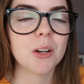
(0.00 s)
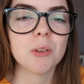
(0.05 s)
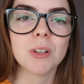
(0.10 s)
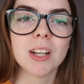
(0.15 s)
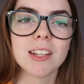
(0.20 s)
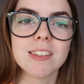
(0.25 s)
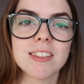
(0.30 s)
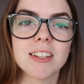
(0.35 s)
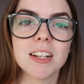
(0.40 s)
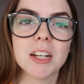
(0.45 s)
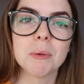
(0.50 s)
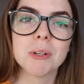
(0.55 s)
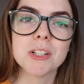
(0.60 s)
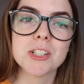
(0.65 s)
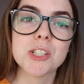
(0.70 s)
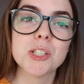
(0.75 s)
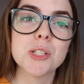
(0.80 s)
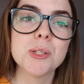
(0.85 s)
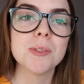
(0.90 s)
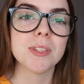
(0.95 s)
necessarily want
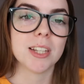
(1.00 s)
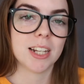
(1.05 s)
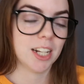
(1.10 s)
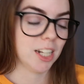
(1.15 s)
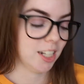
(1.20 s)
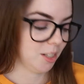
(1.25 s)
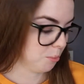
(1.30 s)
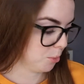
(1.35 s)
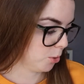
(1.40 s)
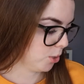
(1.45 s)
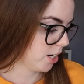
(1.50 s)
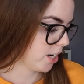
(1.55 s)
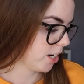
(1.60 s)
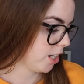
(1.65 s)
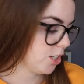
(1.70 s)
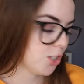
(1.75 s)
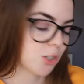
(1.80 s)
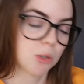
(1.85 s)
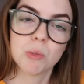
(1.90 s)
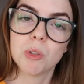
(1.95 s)
to do that anymore. And
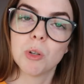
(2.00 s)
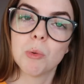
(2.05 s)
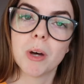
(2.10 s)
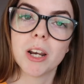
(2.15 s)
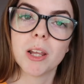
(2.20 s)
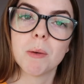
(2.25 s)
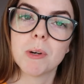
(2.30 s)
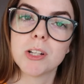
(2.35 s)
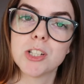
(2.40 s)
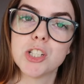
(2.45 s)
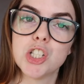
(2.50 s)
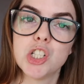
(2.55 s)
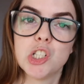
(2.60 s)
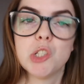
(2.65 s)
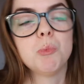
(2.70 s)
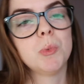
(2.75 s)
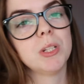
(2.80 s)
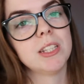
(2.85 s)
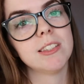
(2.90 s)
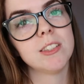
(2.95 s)
I don't know what I want to
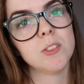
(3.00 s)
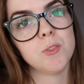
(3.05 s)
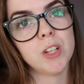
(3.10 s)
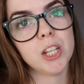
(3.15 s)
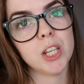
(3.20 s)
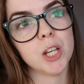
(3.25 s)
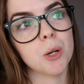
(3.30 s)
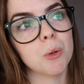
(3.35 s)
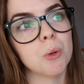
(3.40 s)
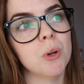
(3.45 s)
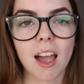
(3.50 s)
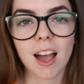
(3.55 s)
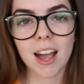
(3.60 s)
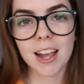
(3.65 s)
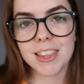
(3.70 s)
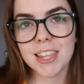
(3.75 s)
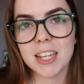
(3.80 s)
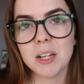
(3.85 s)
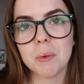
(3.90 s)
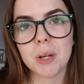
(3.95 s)
do with this video.
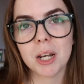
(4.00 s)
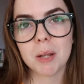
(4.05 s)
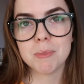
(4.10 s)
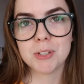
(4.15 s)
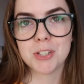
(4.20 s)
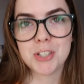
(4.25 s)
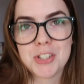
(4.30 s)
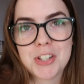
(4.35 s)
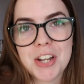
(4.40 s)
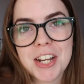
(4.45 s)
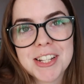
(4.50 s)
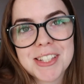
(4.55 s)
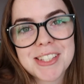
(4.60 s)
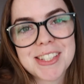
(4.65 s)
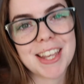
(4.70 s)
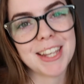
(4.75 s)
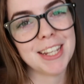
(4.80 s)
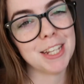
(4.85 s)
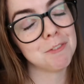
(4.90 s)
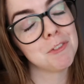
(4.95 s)
I think what I'm just trying to
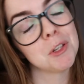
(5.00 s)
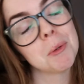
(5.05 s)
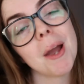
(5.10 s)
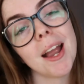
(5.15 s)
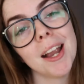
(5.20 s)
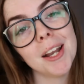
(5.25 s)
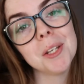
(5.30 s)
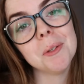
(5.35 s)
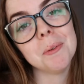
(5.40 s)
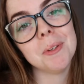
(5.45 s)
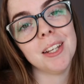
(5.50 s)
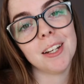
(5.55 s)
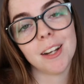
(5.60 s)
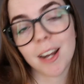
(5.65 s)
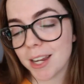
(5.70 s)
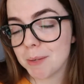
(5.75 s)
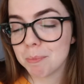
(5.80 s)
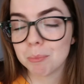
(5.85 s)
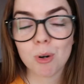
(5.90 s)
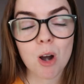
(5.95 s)
say, if you are new here,
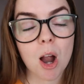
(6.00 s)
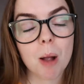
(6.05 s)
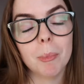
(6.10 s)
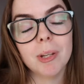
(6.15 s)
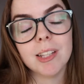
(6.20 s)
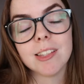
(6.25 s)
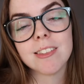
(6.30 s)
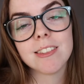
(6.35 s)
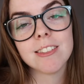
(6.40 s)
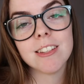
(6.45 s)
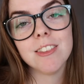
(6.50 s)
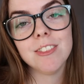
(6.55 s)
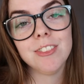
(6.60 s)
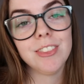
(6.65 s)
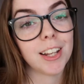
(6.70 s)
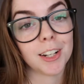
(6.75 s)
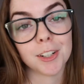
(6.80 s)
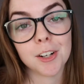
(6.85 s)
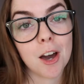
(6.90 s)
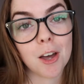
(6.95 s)
I promise
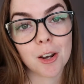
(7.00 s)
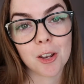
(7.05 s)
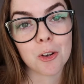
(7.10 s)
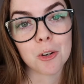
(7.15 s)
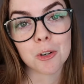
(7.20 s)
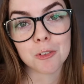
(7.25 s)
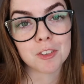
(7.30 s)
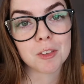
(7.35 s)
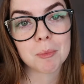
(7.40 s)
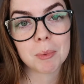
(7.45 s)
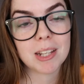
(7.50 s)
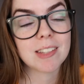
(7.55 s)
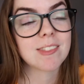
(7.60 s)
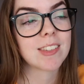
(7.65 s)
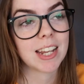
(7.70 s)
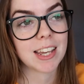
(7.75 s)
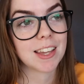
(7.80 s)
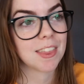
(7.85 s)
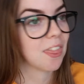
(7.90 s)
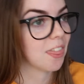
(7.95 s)
they're not all over the place
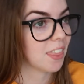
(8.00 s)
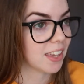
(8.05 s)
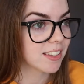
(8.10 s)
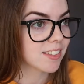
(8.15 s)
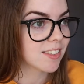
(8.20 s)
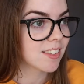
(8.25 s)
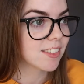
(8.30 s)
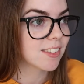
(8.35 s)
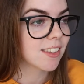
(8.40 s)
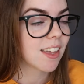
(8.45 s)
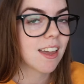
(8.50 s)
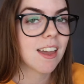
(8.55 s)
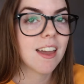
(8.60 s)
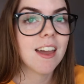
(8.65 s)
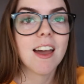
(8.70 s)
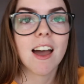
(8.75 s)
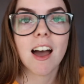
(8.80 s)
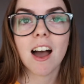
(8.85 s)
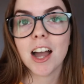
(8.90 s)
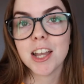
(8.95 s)
like this.
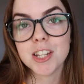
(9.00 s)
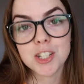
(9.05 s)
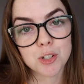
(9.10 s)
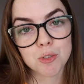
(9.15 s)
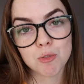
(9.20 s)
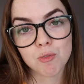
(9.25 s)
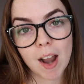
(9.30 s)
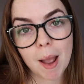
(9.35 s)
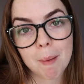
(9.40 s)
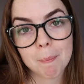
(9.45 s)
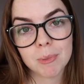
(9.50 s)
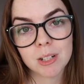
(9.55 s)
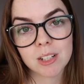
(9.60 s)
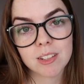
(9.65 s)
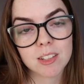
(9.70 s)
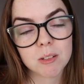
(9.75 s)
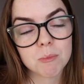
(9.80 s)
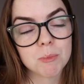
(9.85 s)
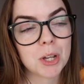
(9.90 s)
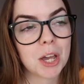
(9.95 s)
I do ramble
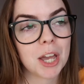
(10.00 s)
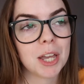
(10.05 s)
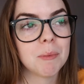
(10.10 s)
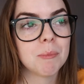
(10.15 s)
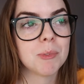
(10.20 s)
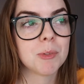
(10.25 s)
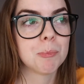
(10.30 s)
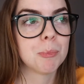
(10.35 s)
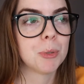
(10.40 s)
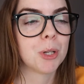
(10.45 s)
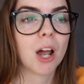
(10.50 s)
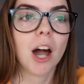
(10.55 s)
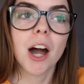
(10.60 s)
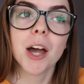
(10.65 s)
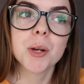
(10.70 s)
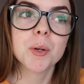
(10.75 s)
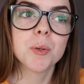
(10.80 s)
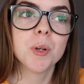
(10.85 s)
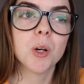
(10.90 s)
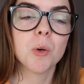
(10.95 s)
sometimes, but
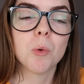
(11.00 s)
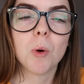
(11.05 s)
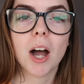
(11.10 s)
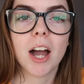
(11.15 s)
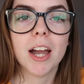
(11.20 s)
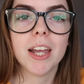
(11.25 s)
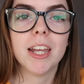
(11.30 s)
I don't know.